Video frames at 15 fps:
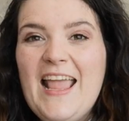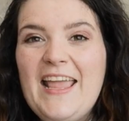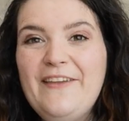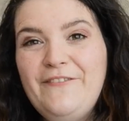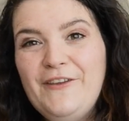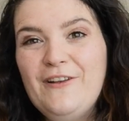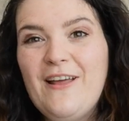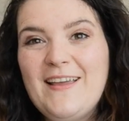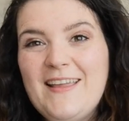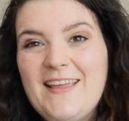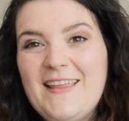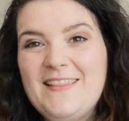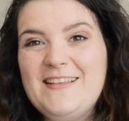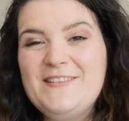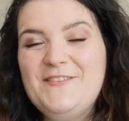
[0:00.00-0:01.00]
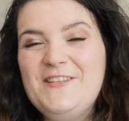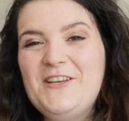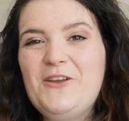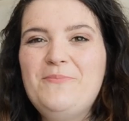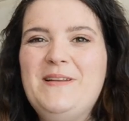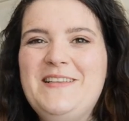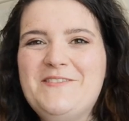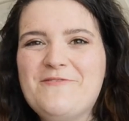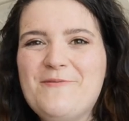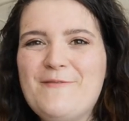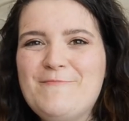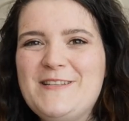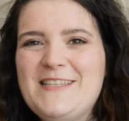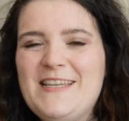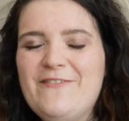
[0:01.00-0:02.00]
If you like this video, please
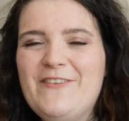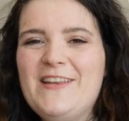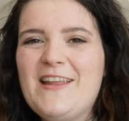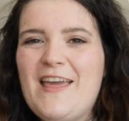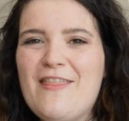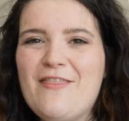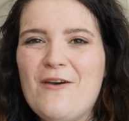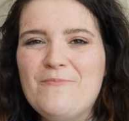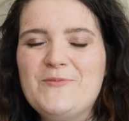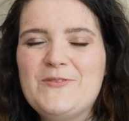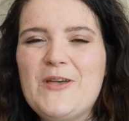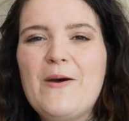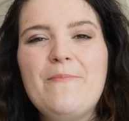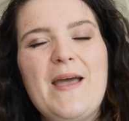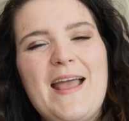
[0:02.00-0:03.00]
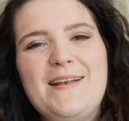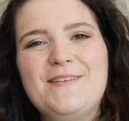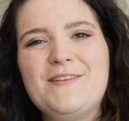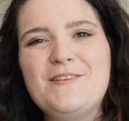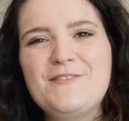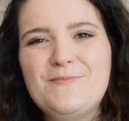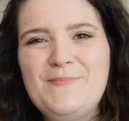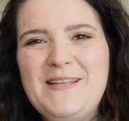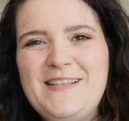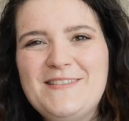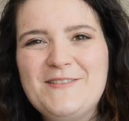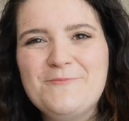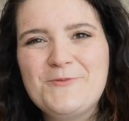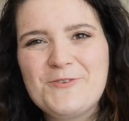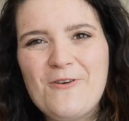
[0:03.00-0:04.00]
remember to give it a thumbs up and
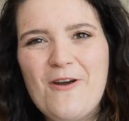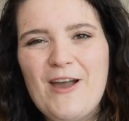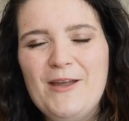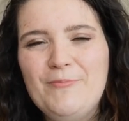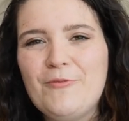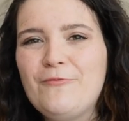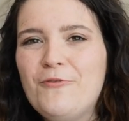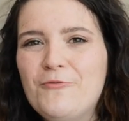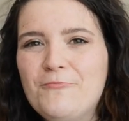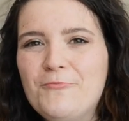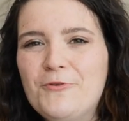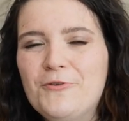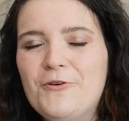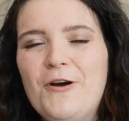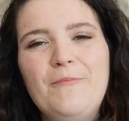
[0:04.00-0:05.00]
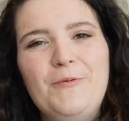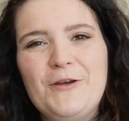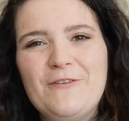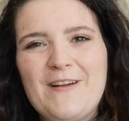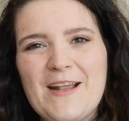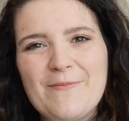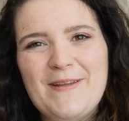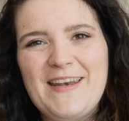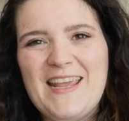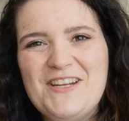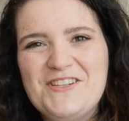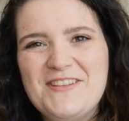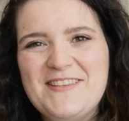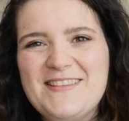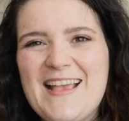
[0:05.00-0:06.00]
please subscribe for more book
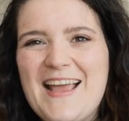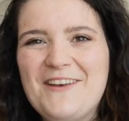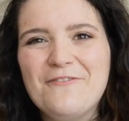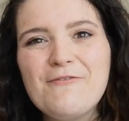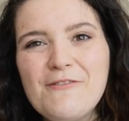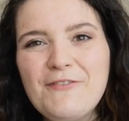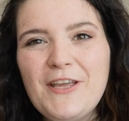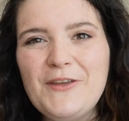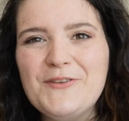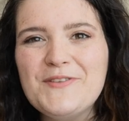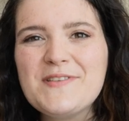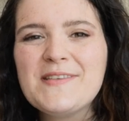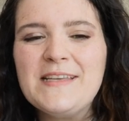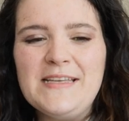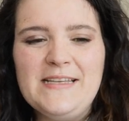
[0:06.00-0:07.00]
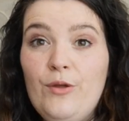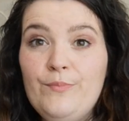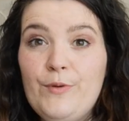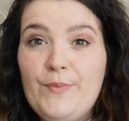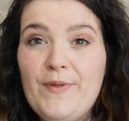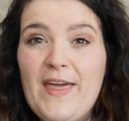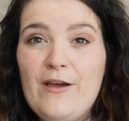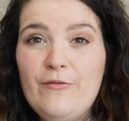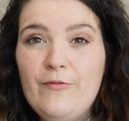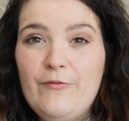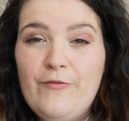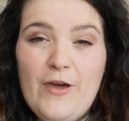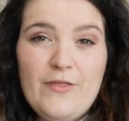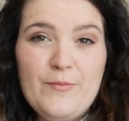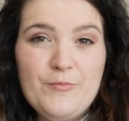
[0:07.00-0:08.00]
recommendations and reviews. But without
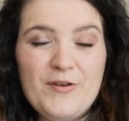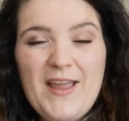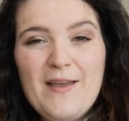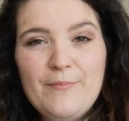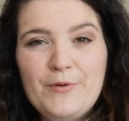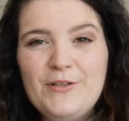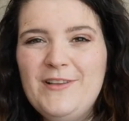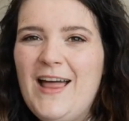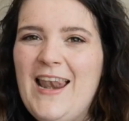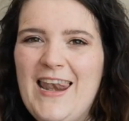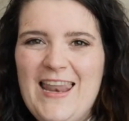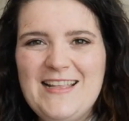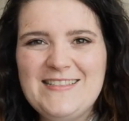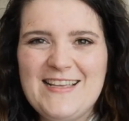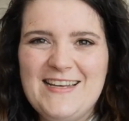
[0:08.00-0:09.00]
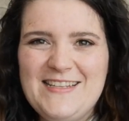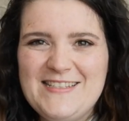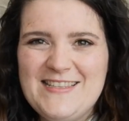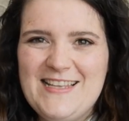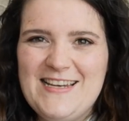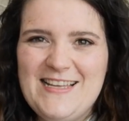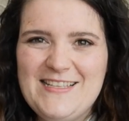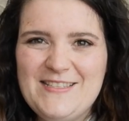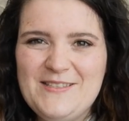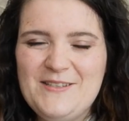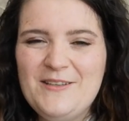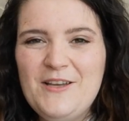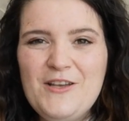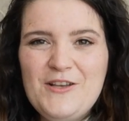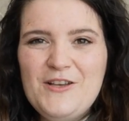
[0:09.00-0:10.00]
further preamble, let's get into the list.
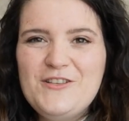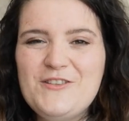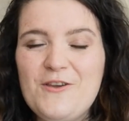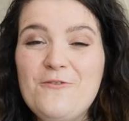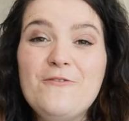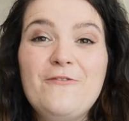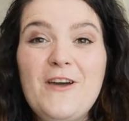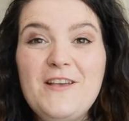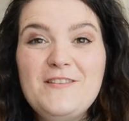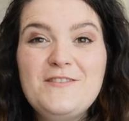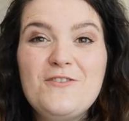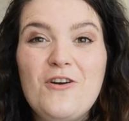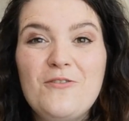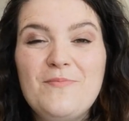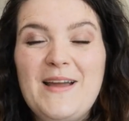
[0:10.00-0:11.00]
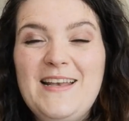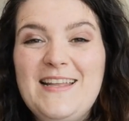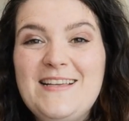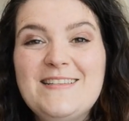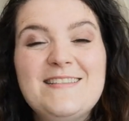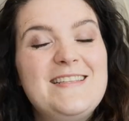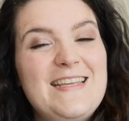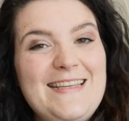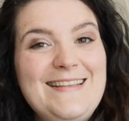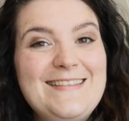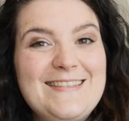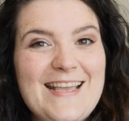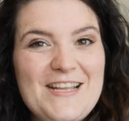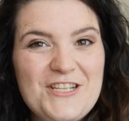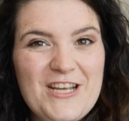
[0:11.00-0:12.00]
So the first on my list
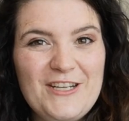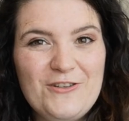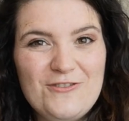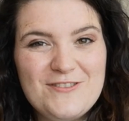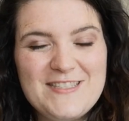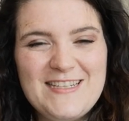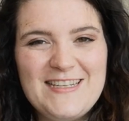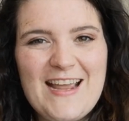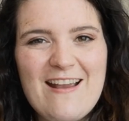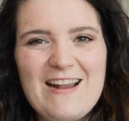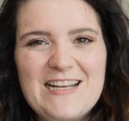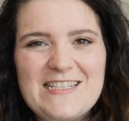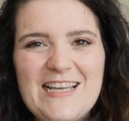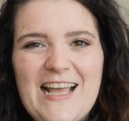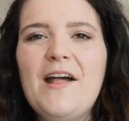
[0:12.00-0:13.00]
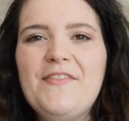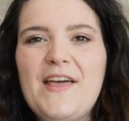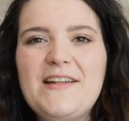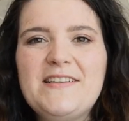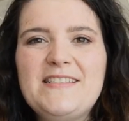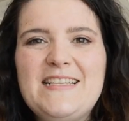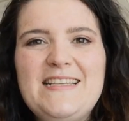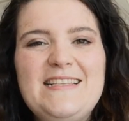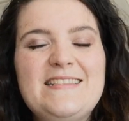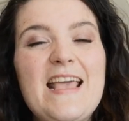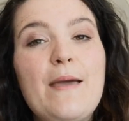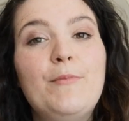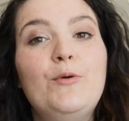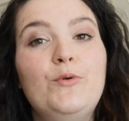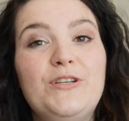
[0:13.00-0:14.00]
is a Jane Austen character, and that is
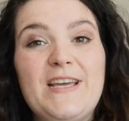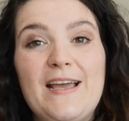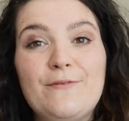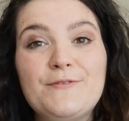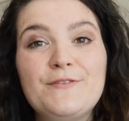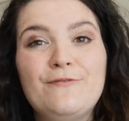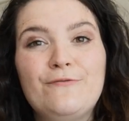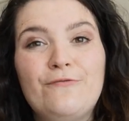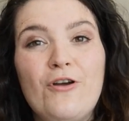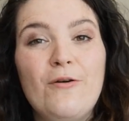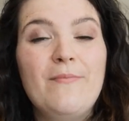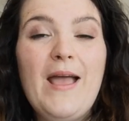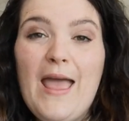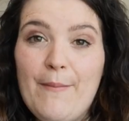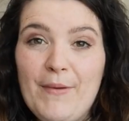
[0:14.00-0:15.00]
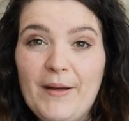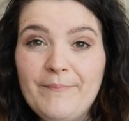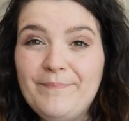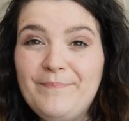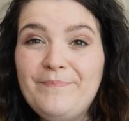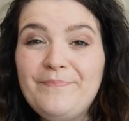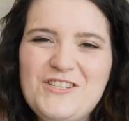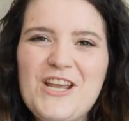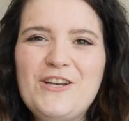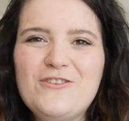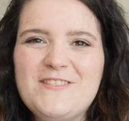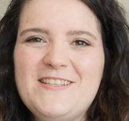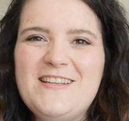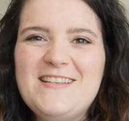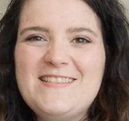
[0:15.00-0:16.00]
Emma Woodhouse from Emma. Jane
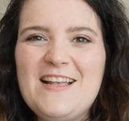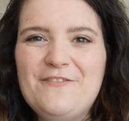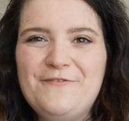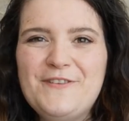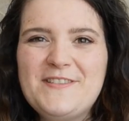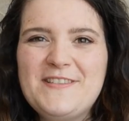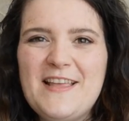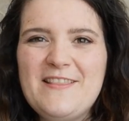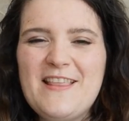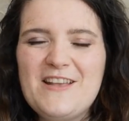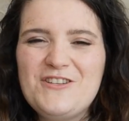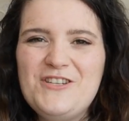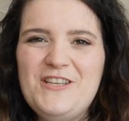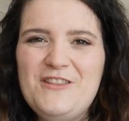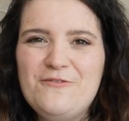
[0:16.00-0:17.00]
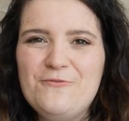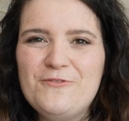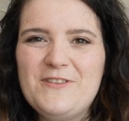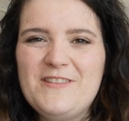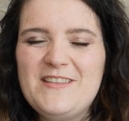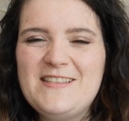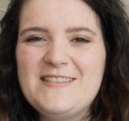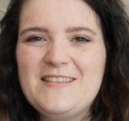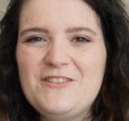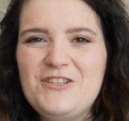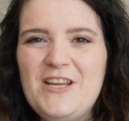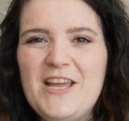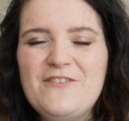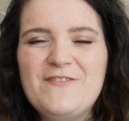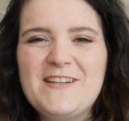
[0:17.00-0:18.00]
Austen herself said that she thought that
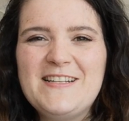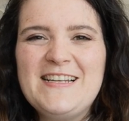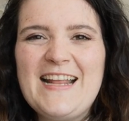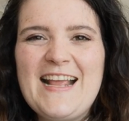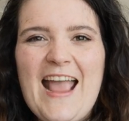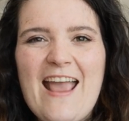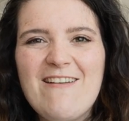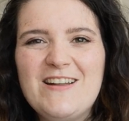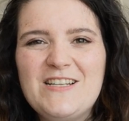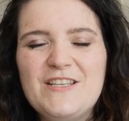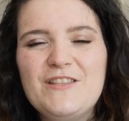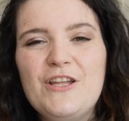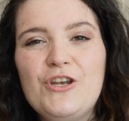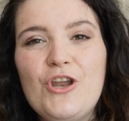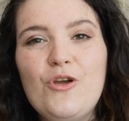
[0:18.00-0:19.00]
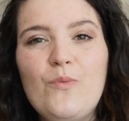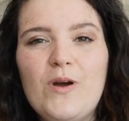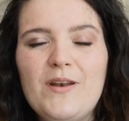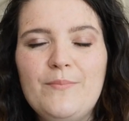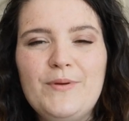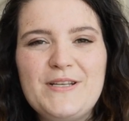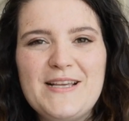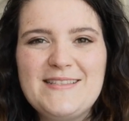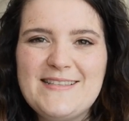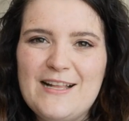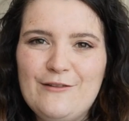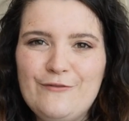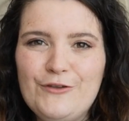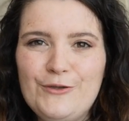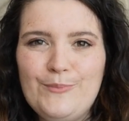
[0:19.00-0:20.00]
she had written a character that no one but
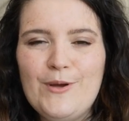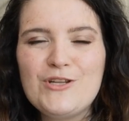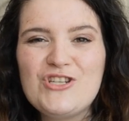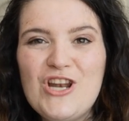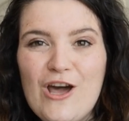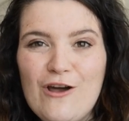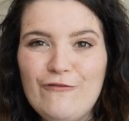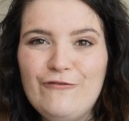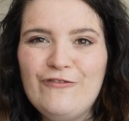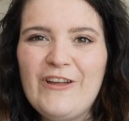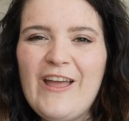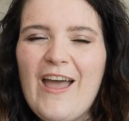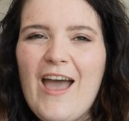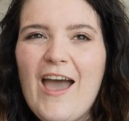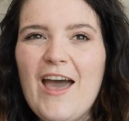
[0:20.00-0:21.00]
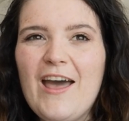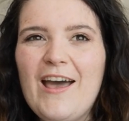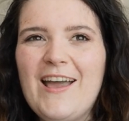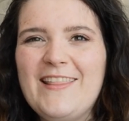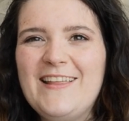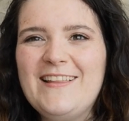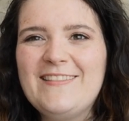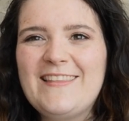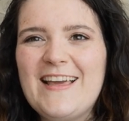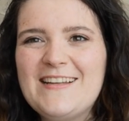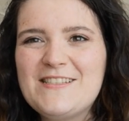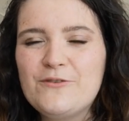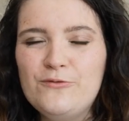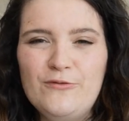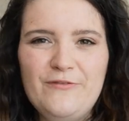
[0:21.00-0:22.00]
herself could much love. I think
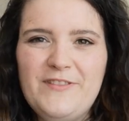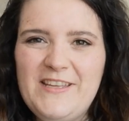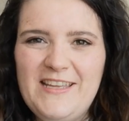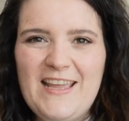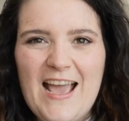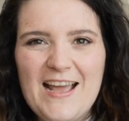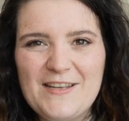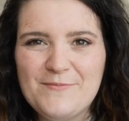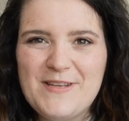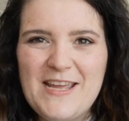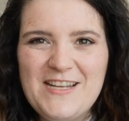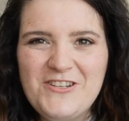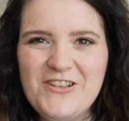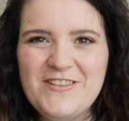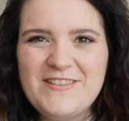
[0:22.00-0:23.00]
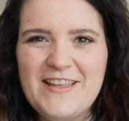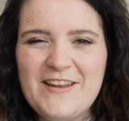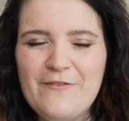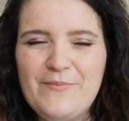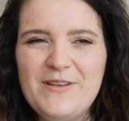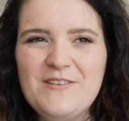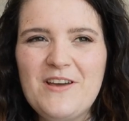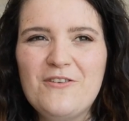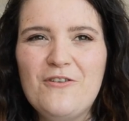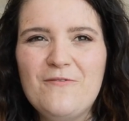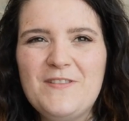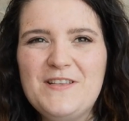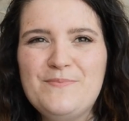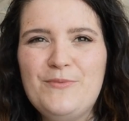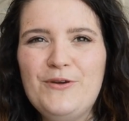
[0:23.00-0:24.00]
that all of the adaptations that have been done
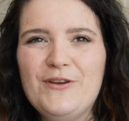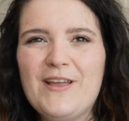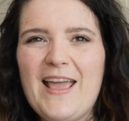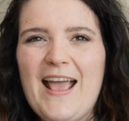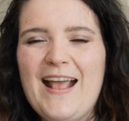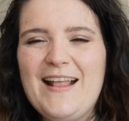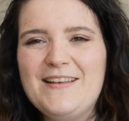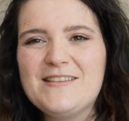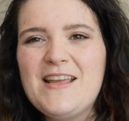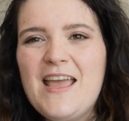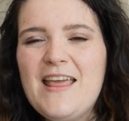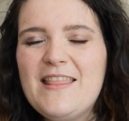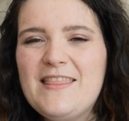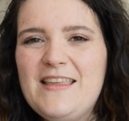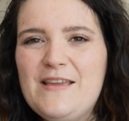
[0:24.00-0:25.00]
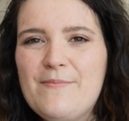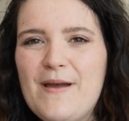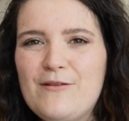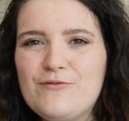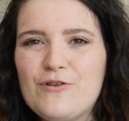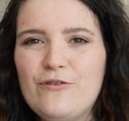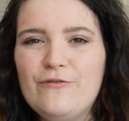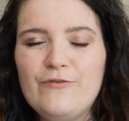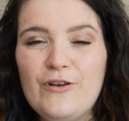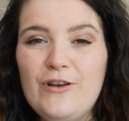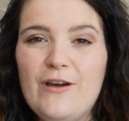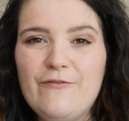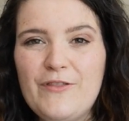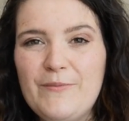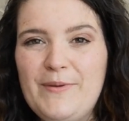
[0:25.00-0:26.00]
of this book and the amount of
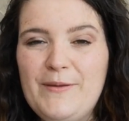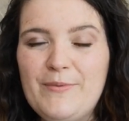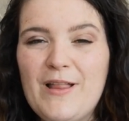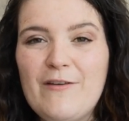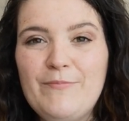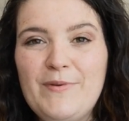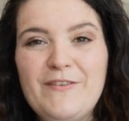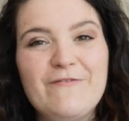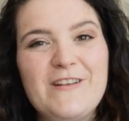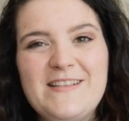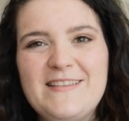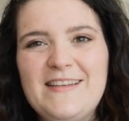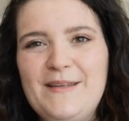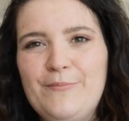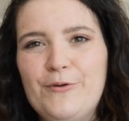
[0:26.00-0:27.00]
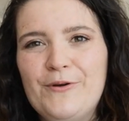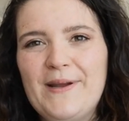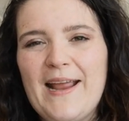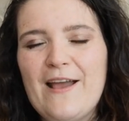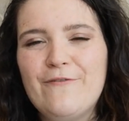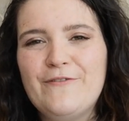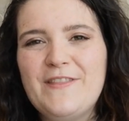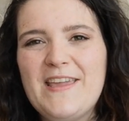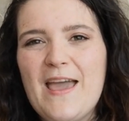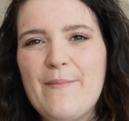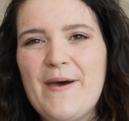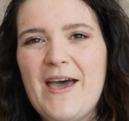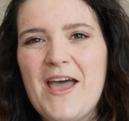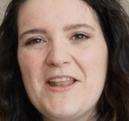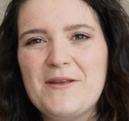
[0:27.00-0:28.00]
love that people have been recently pouring out for the
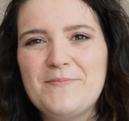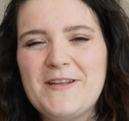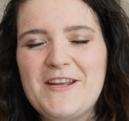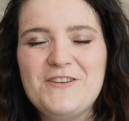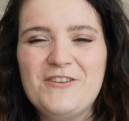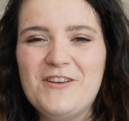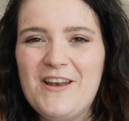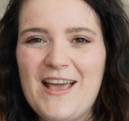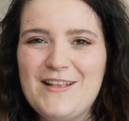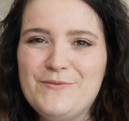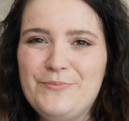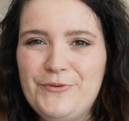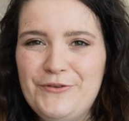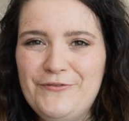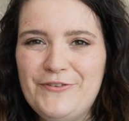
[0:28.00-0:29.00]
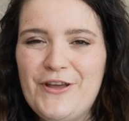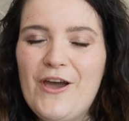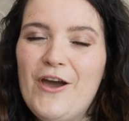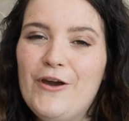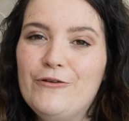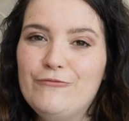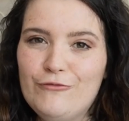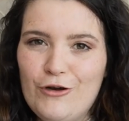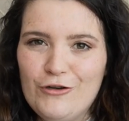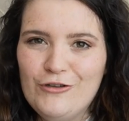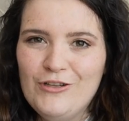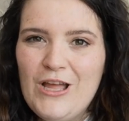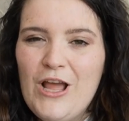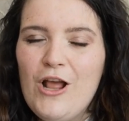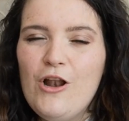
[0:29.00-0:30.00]
Emma adaptation has proven her
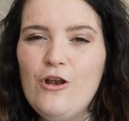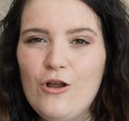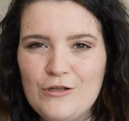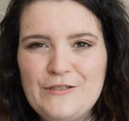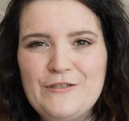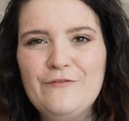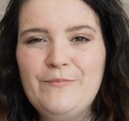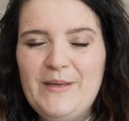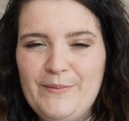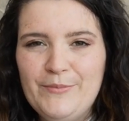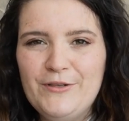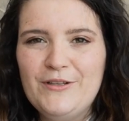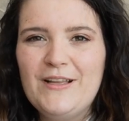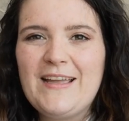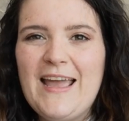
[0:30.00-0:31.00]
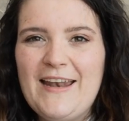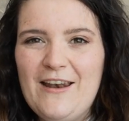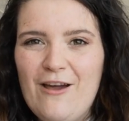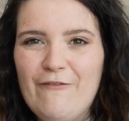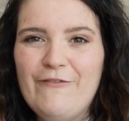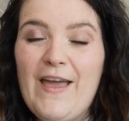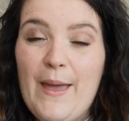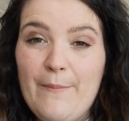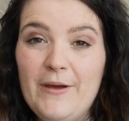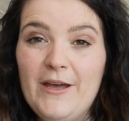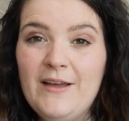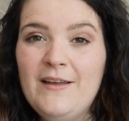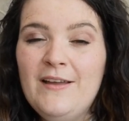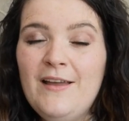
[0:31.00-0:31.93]
wrong. Lots of people can love Emma.